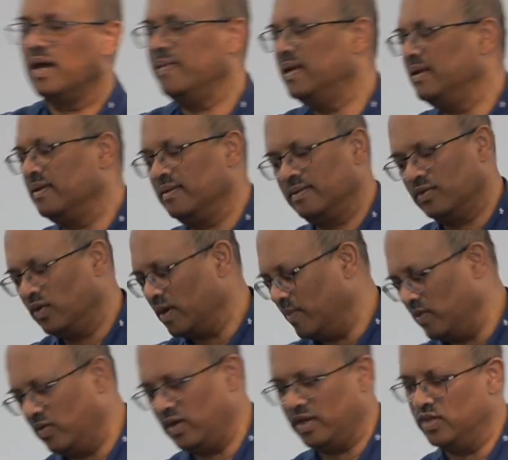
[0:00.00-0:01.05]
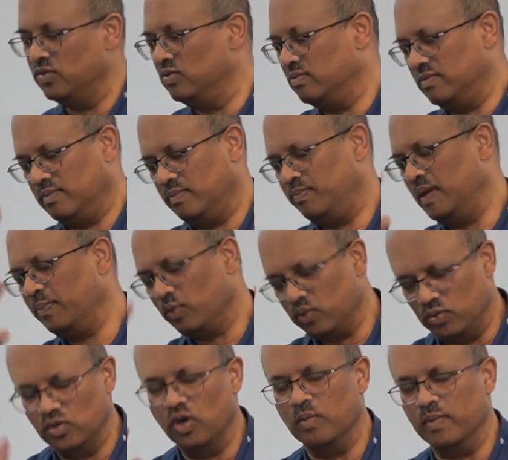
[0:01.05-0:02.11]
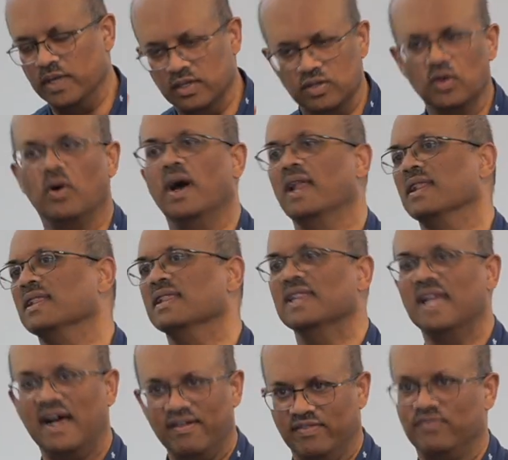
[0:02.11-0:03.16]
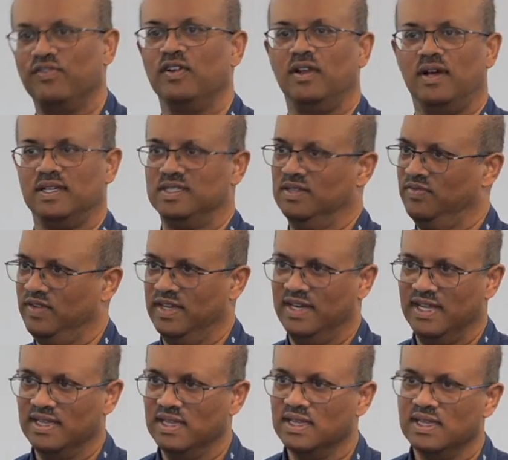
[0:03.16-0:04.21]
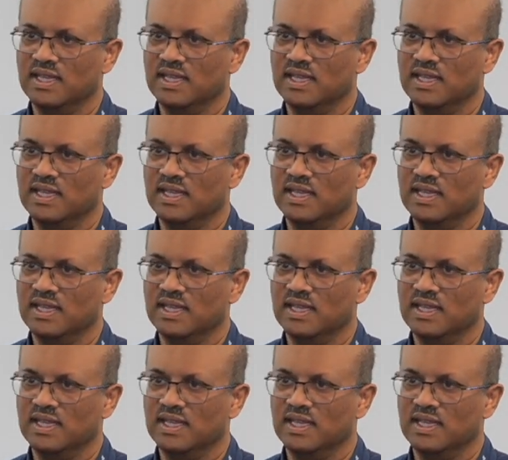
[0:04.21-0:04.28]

I mean, don't get me wrong, you, people who know me, you know I love philosophy and I